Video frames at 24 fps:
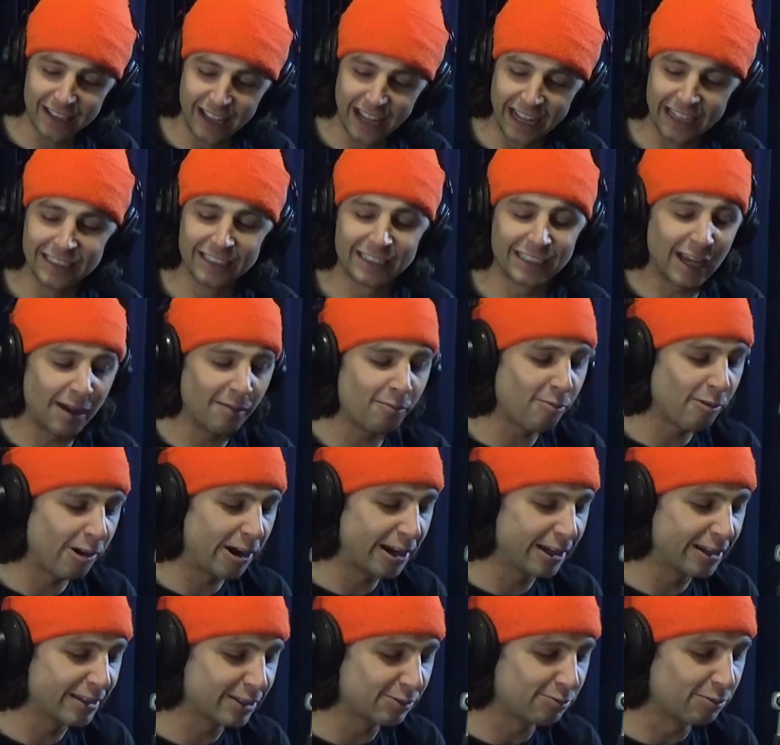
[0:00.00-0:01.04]
In some
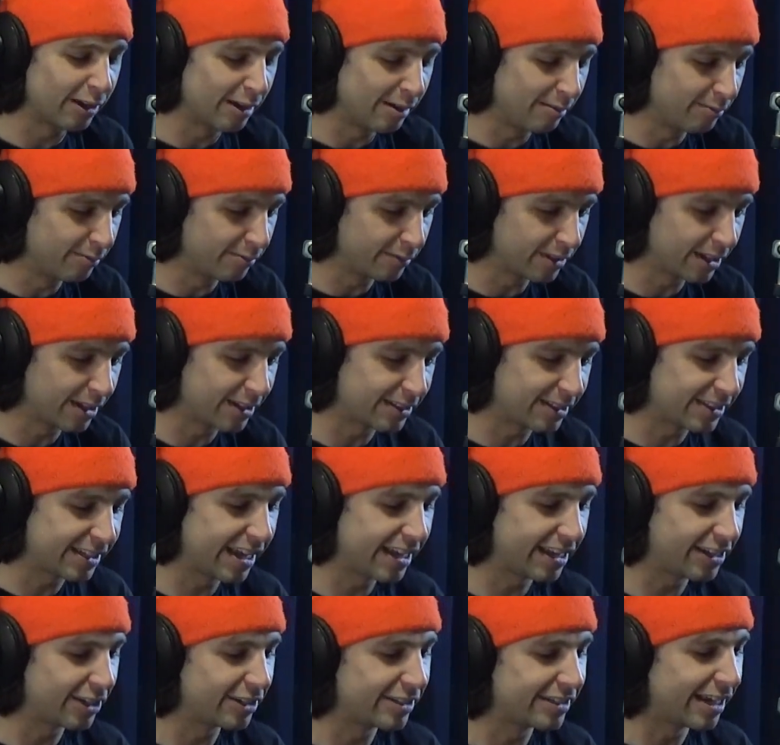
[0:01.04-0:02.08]
ways, what I'm going to
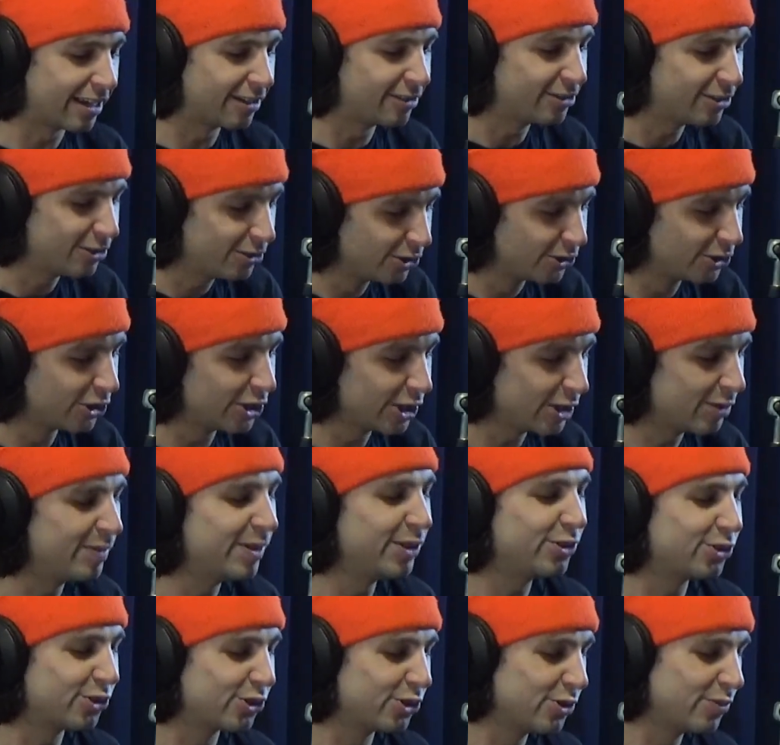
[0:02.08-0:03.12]
say could sound too good to
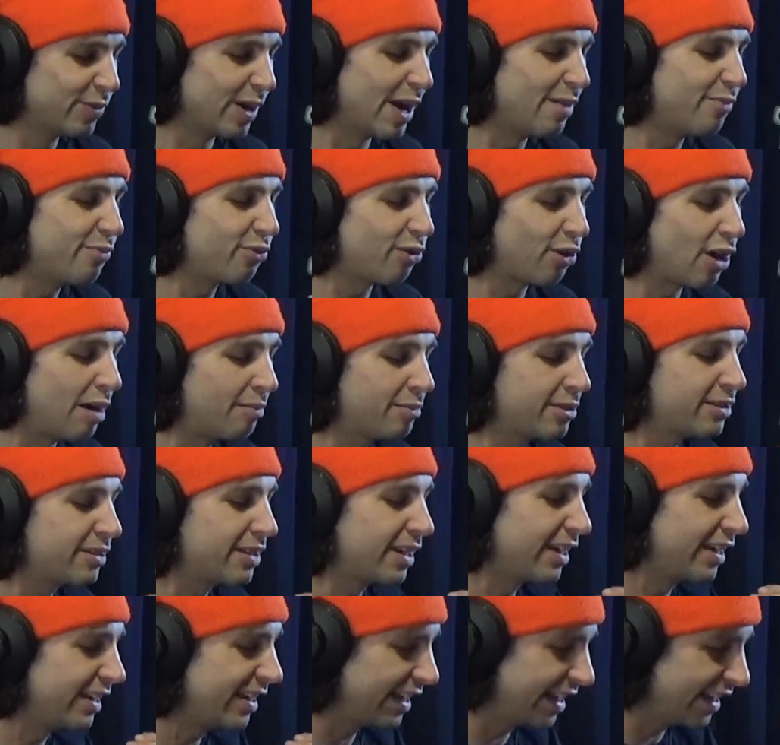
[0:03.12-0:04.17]
be true, but I promise
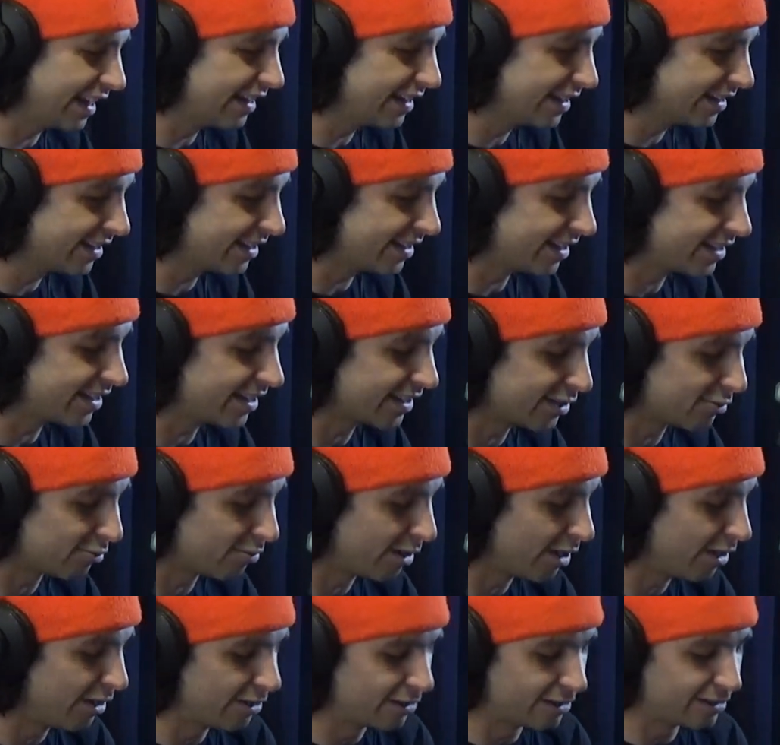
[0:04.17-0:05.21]
that it is. It's just
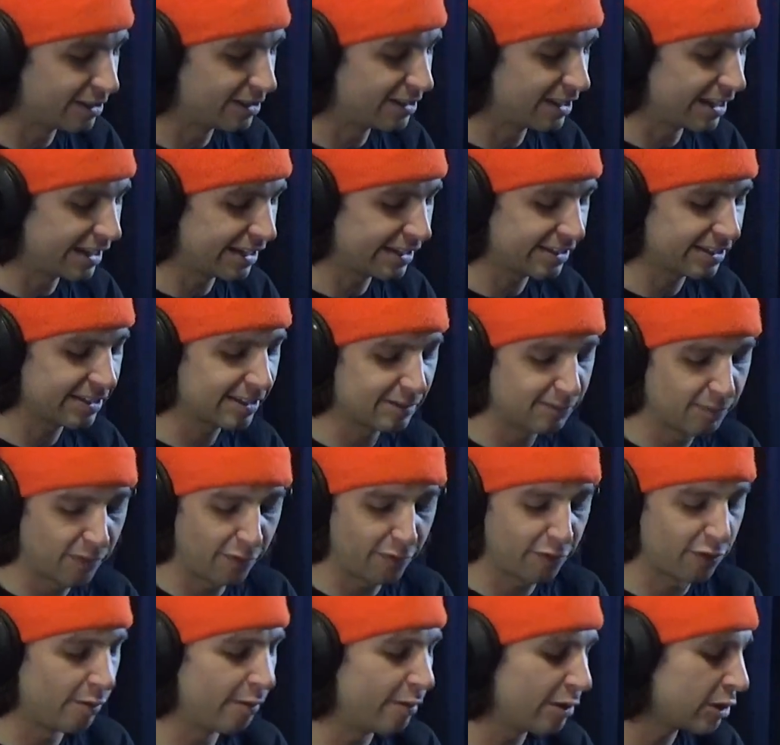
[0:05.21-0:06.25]
one of those things.
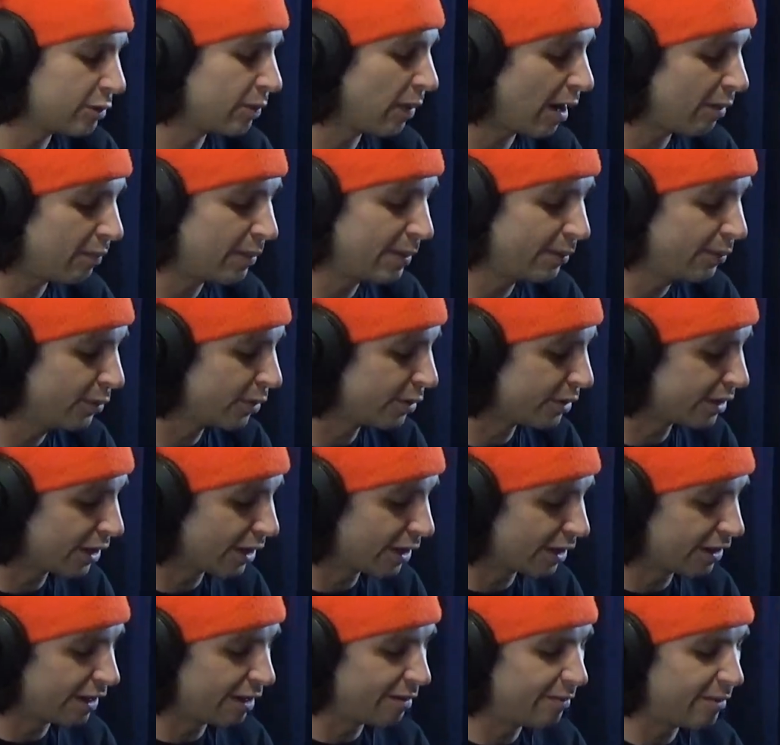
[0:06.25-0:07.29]
But for the most part, people would
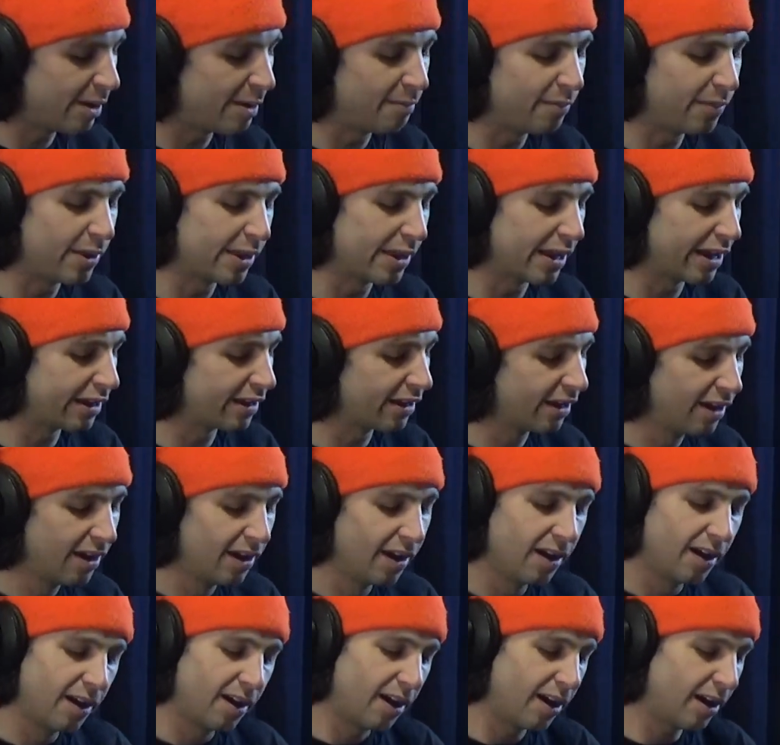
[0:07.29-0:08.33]
go to them and be like,
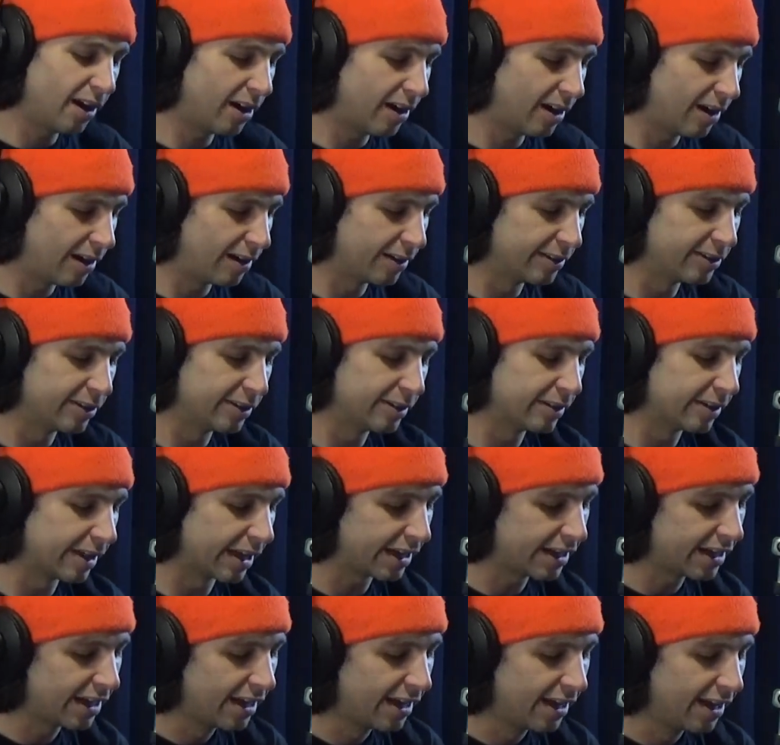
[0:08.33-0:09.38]
oh, dude,
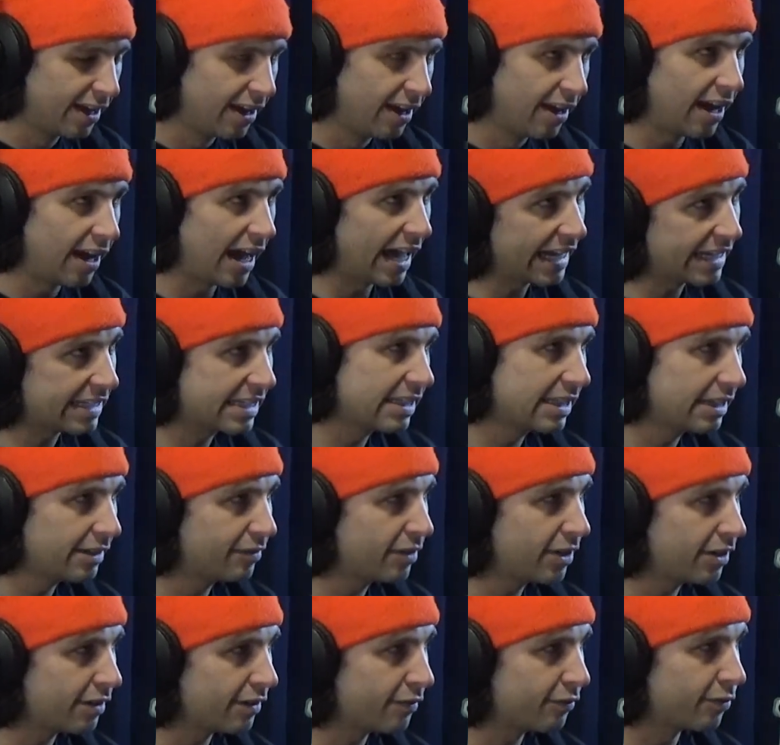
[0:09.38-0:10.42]
like, I get to live
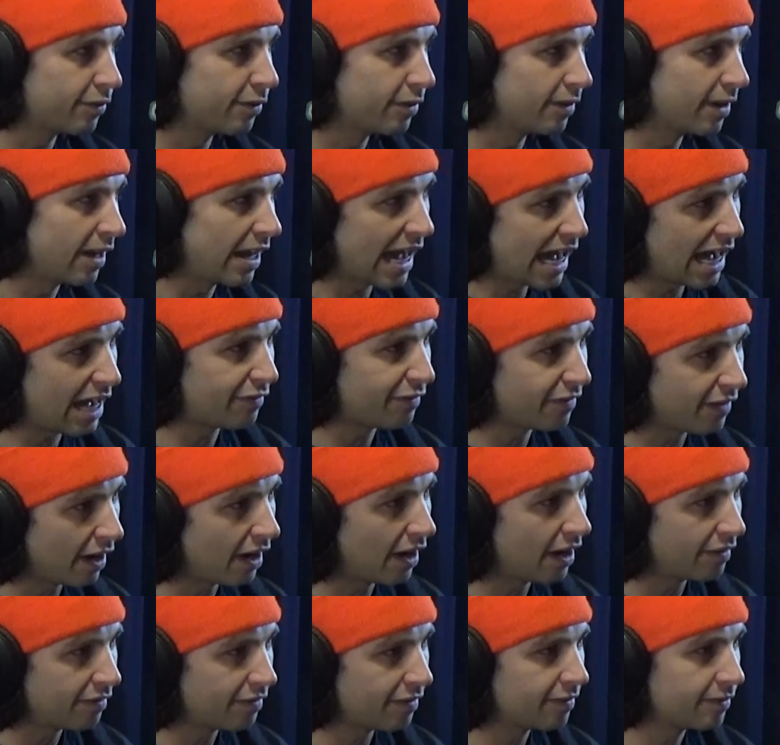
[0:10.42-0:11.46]
here for half
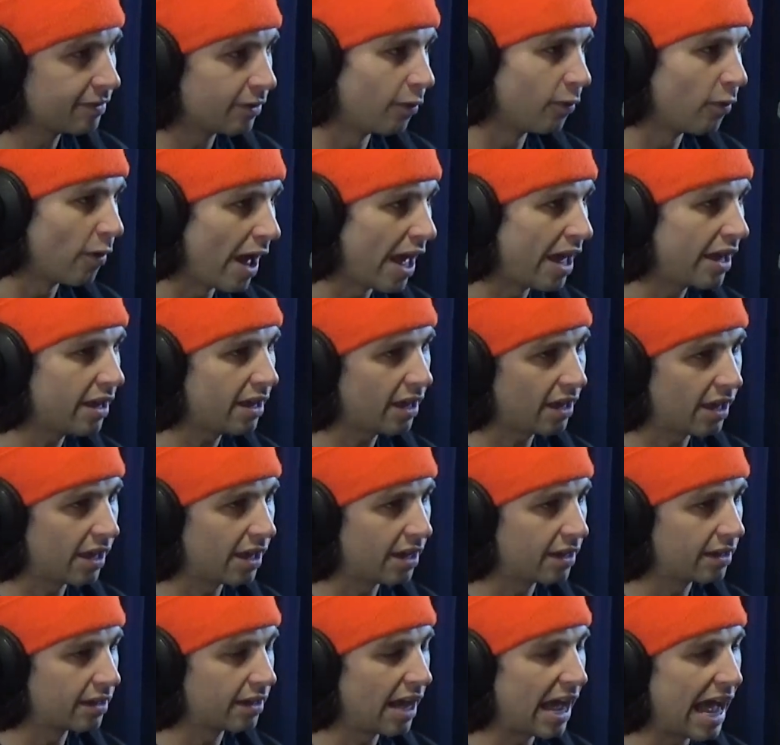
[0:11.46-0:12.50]
off the rent,
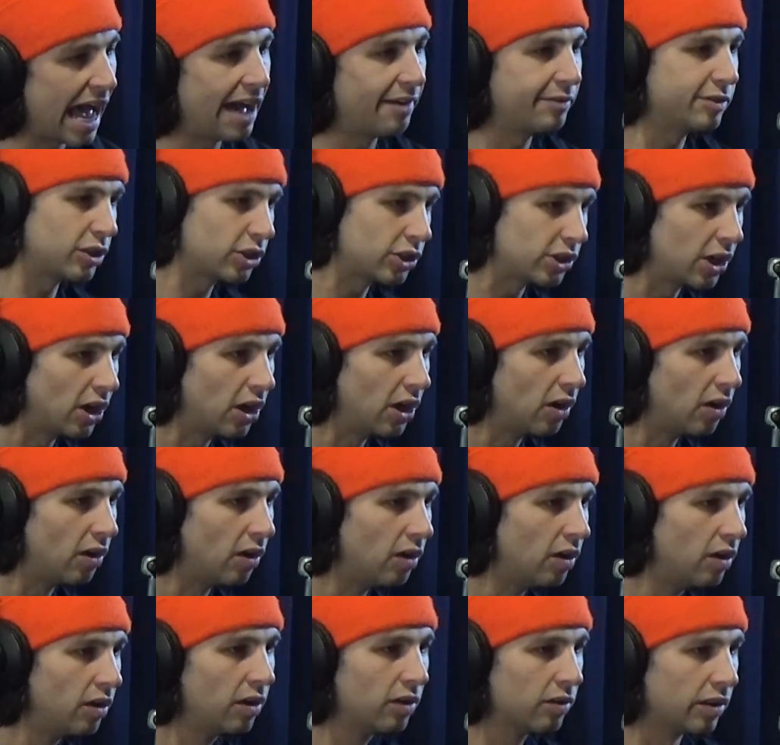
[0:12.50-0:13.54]
and I have a
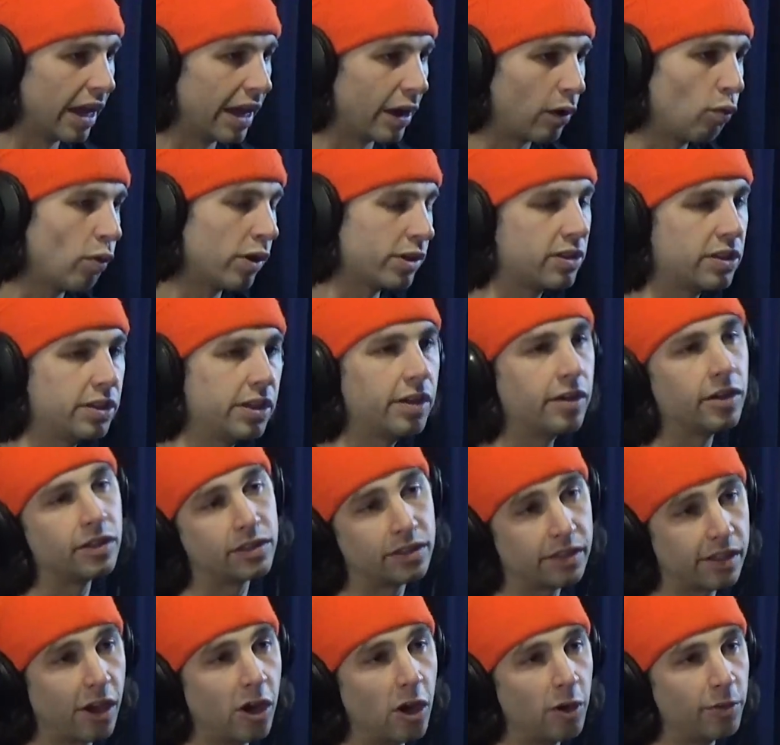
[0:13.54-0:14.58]
show, like, once a year.
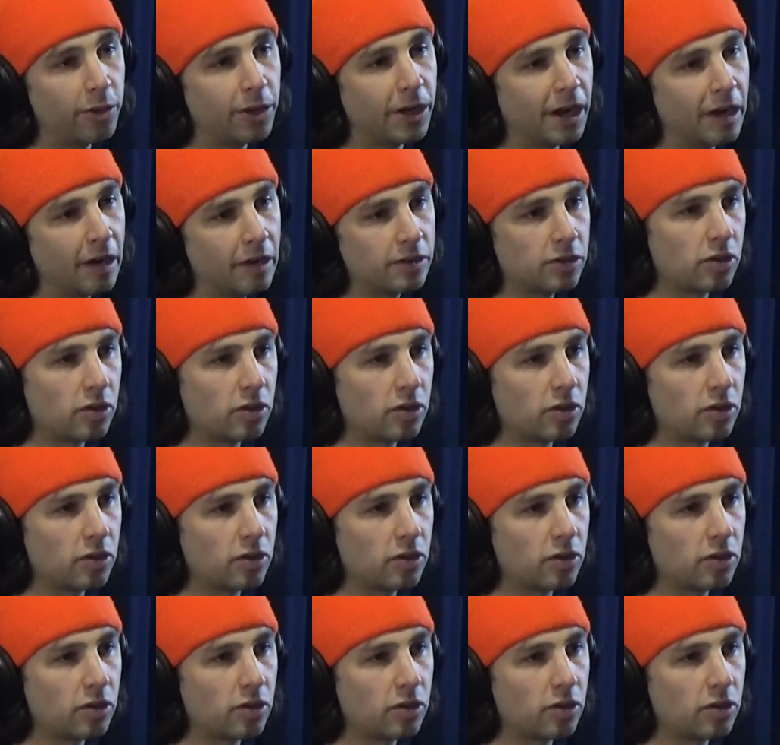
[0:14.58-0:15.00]
It's dope, you know?